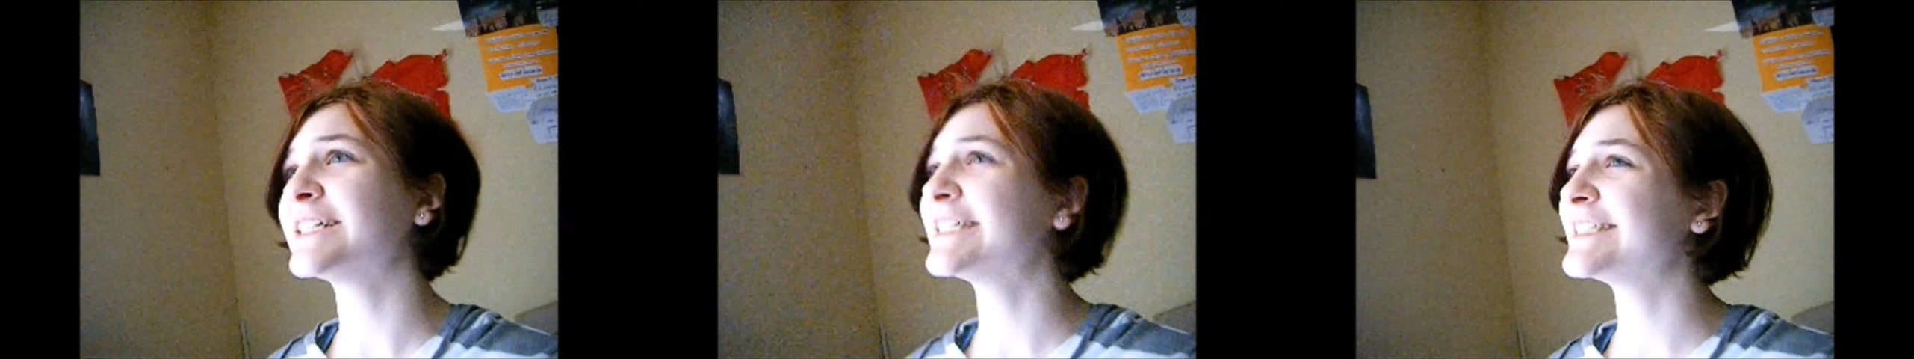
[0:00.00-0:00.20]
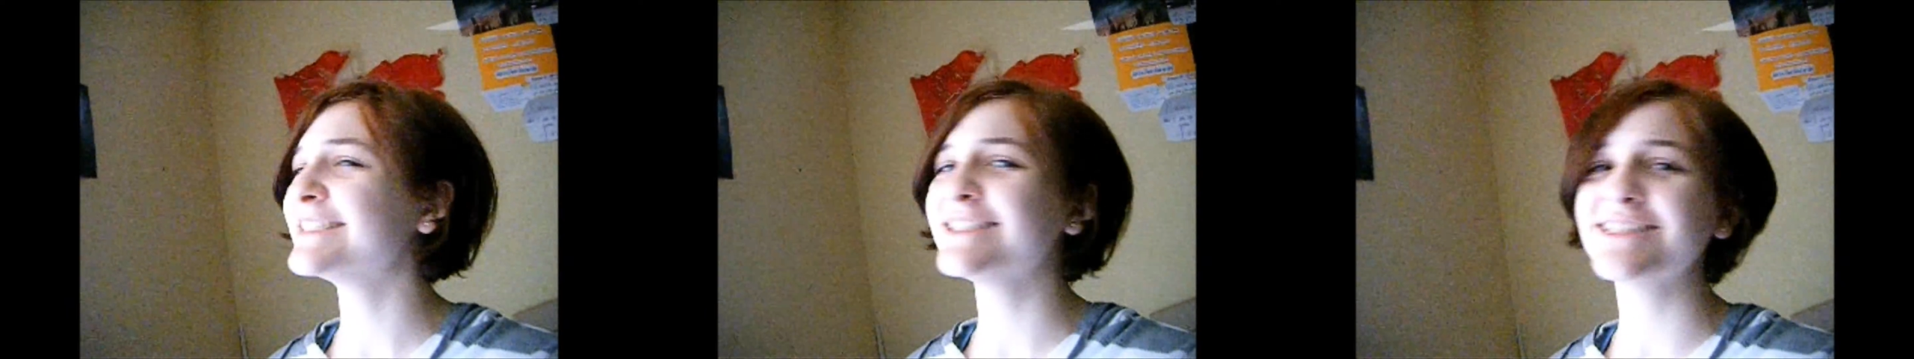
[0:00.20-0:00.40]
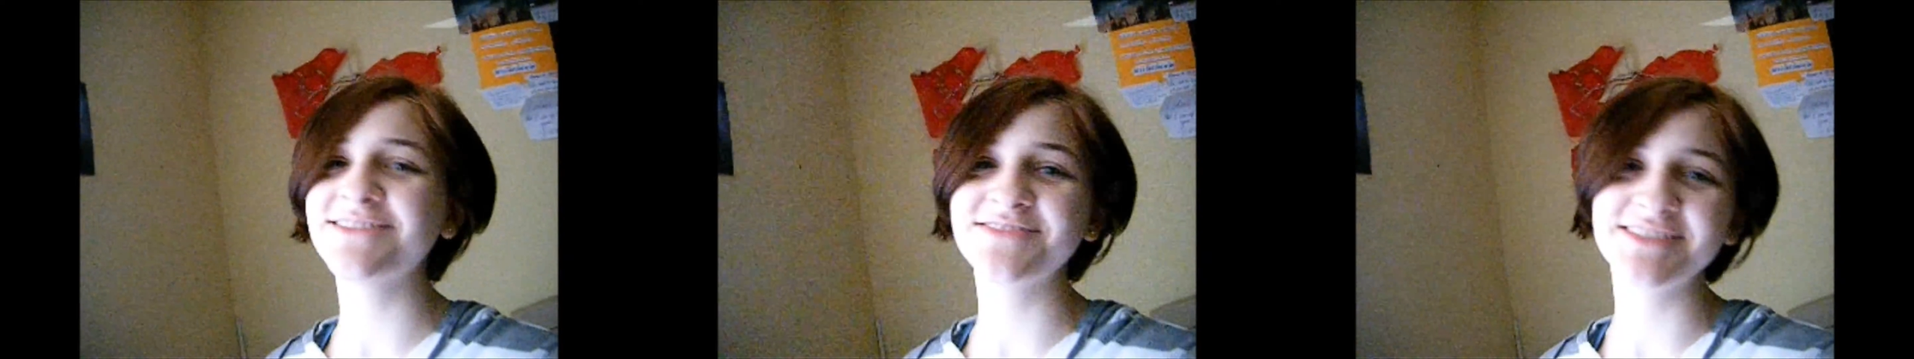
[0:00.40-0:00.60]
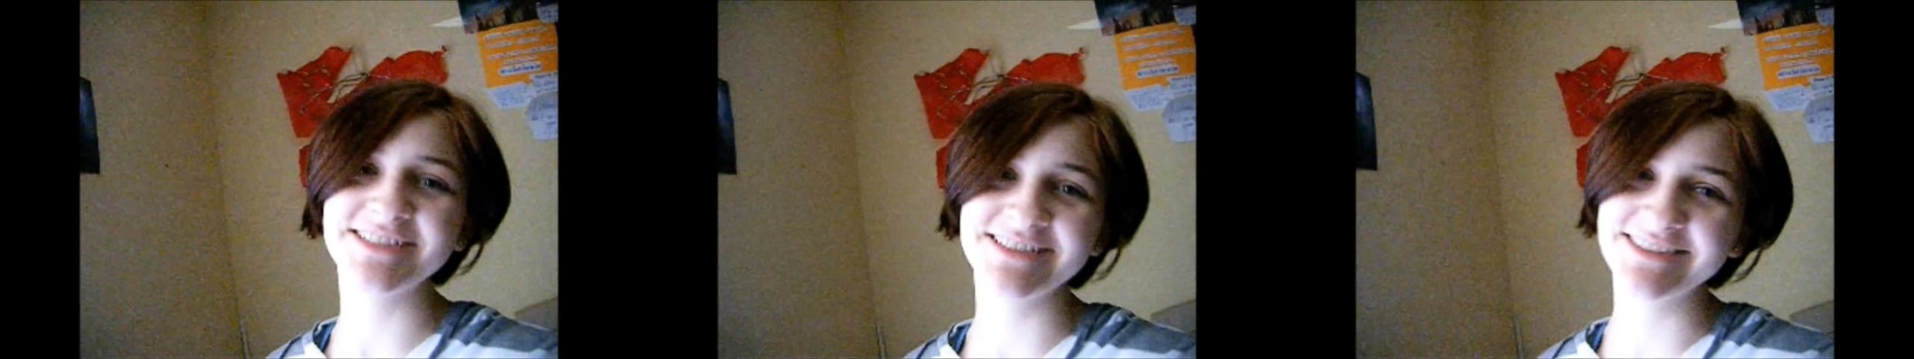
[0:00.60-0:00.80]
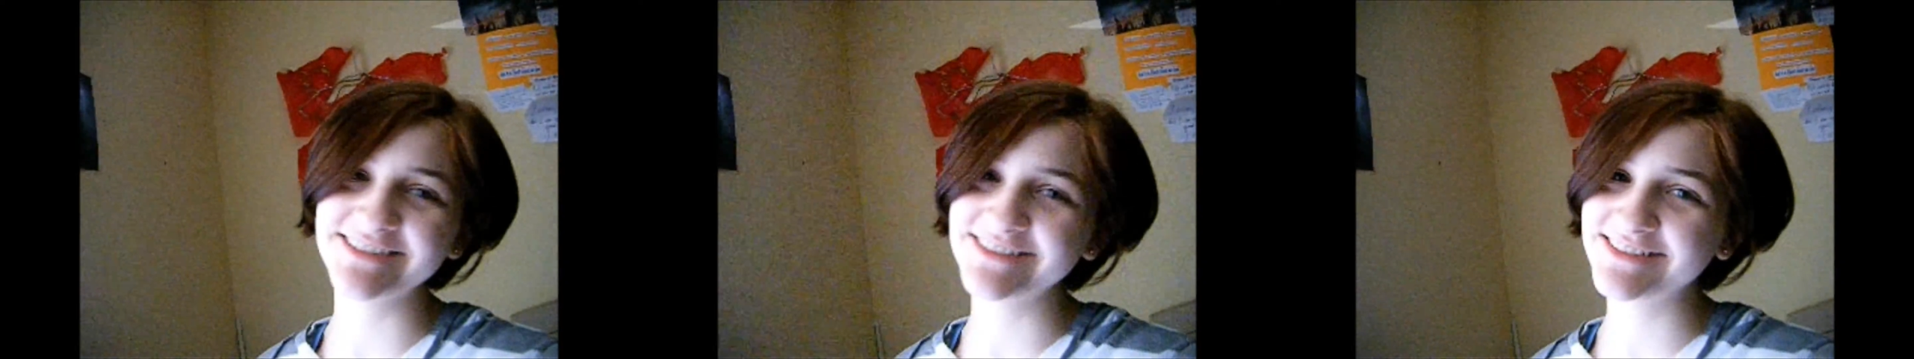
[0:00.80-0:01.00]
I love
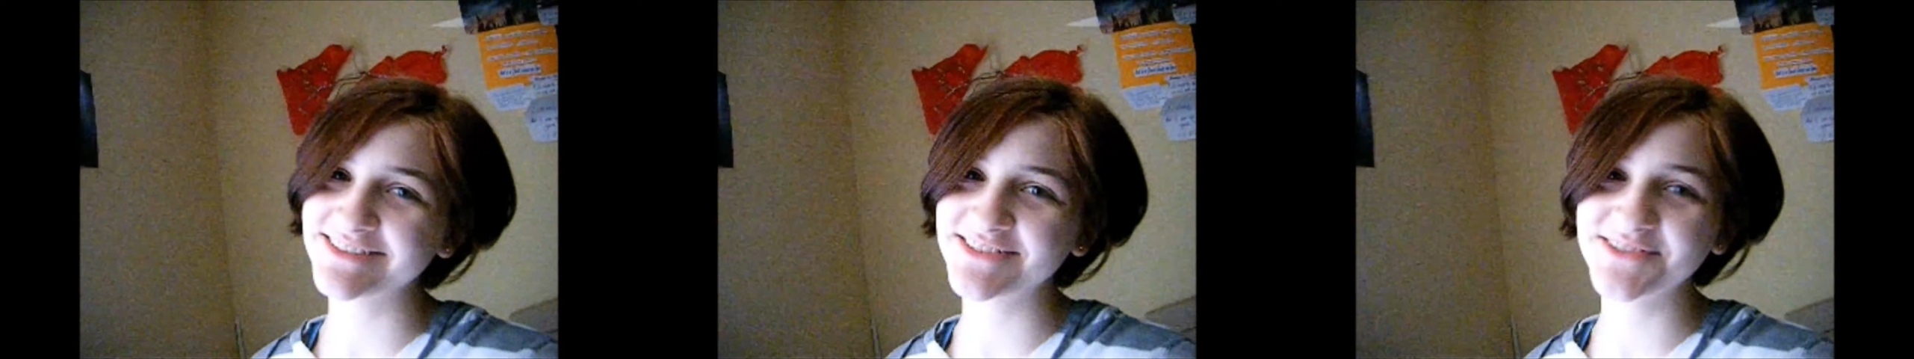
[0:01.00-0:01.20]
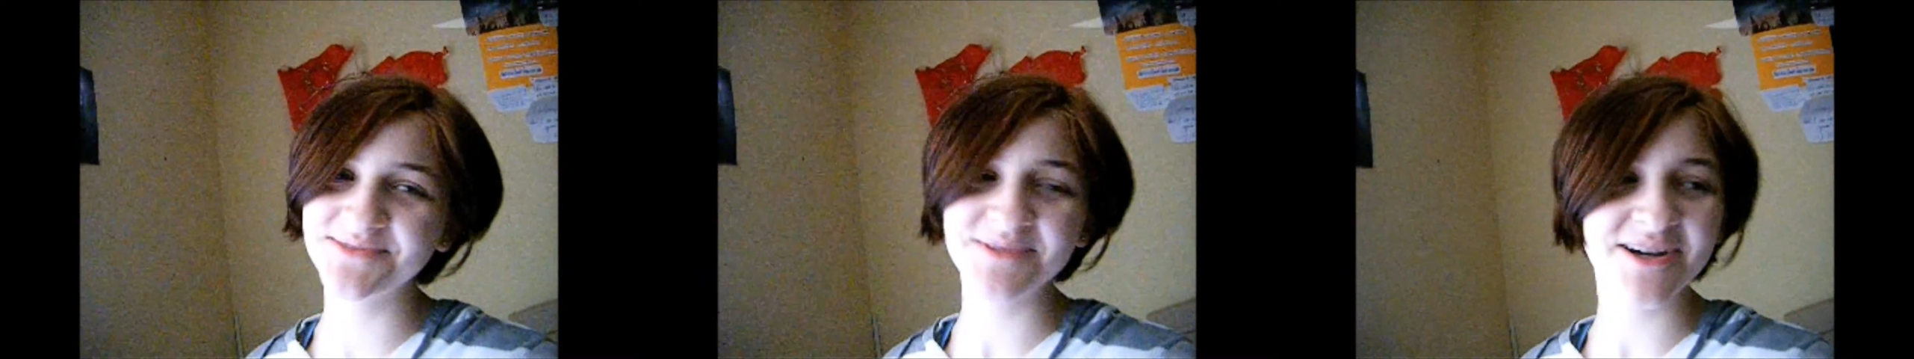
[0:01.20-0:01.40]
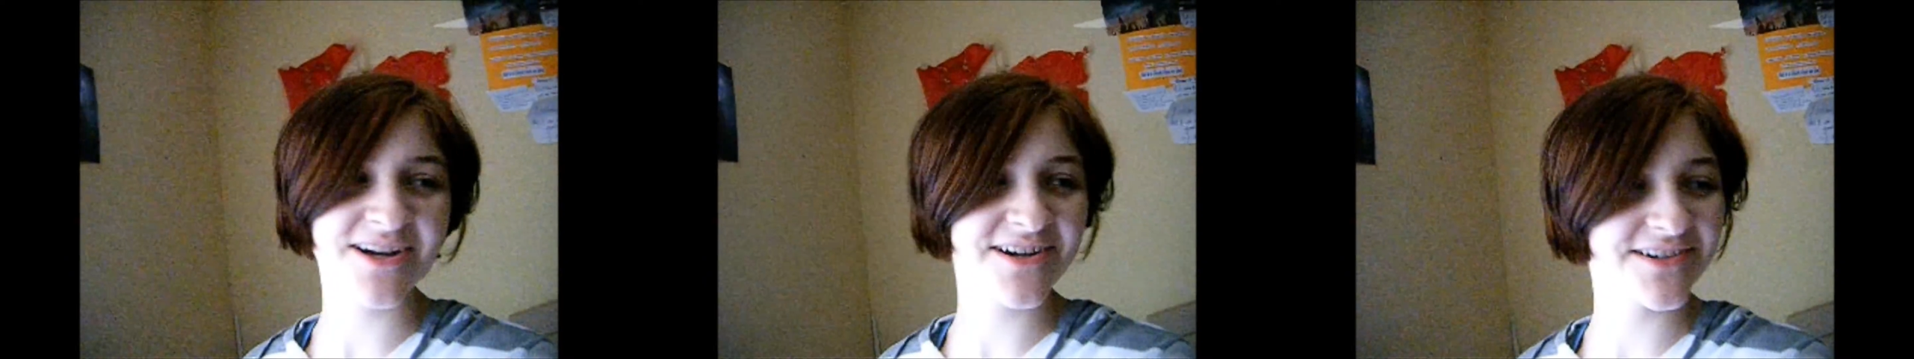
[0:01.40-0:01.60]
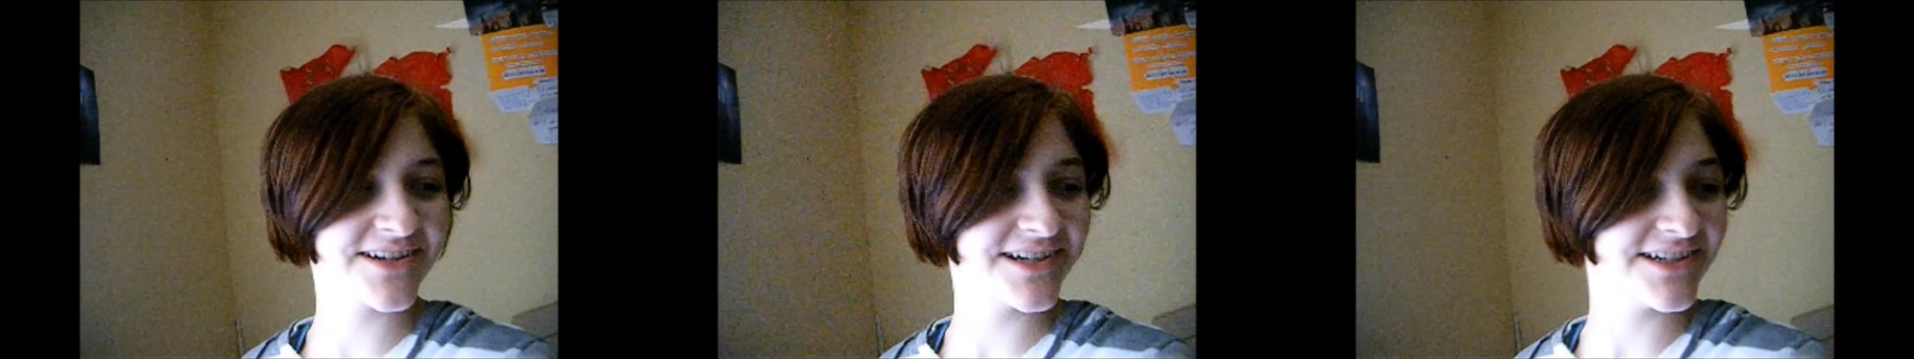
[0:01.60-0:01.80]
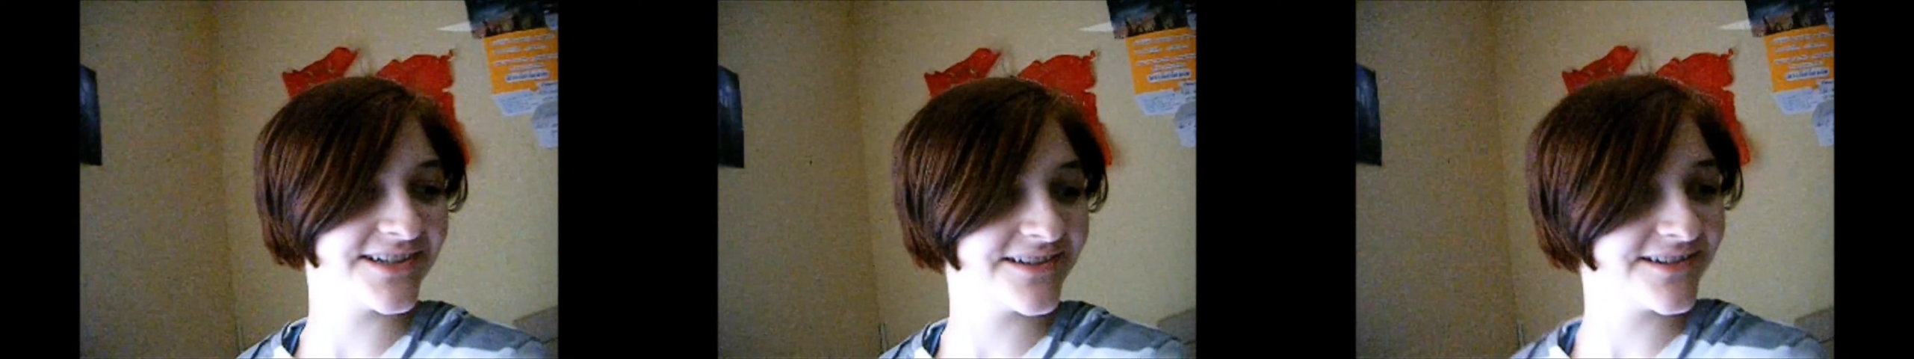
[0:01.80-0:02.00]
you,
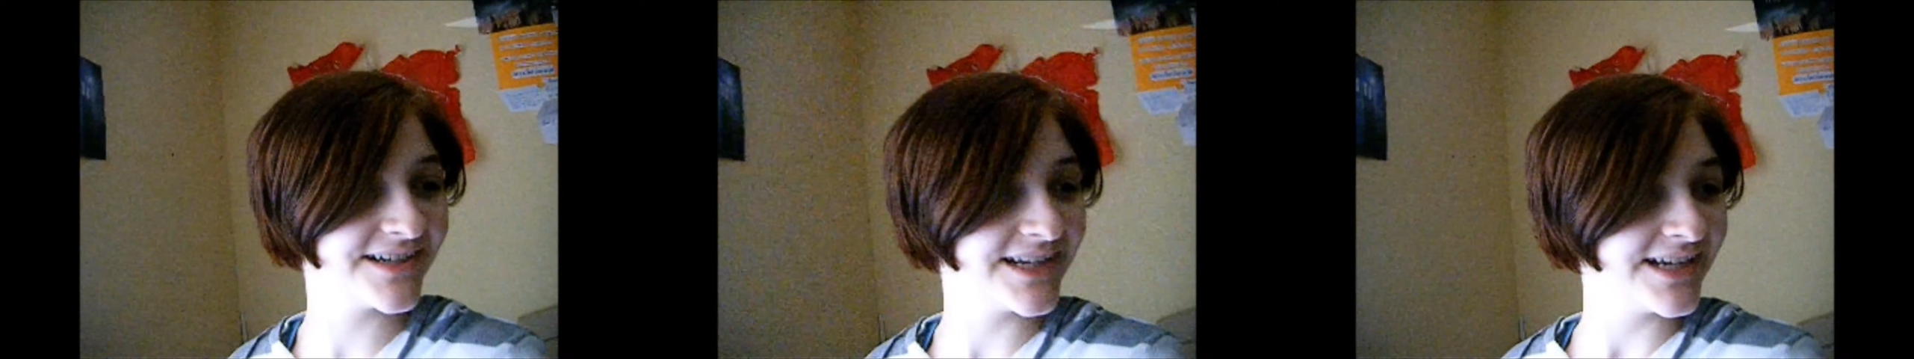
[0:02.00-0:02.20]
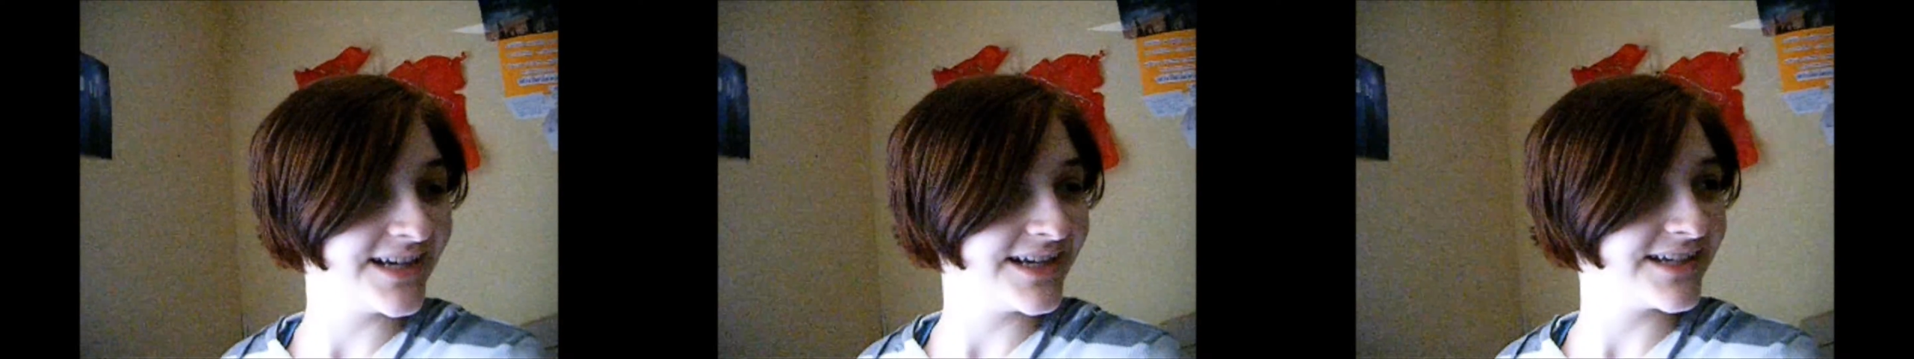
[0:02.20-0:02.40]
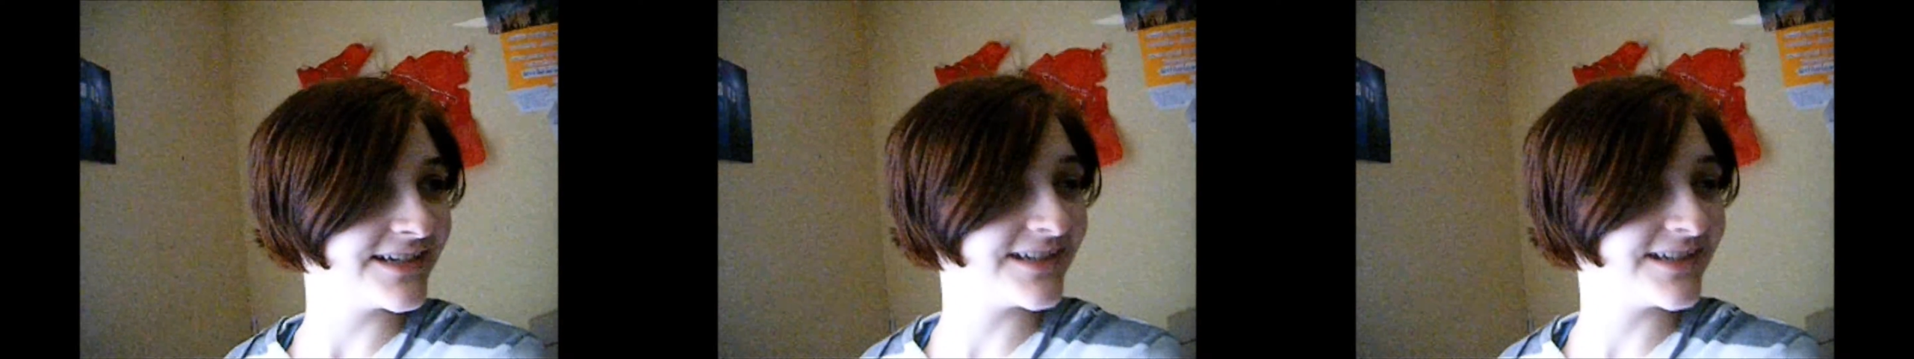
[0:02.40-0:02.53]
tomorrow.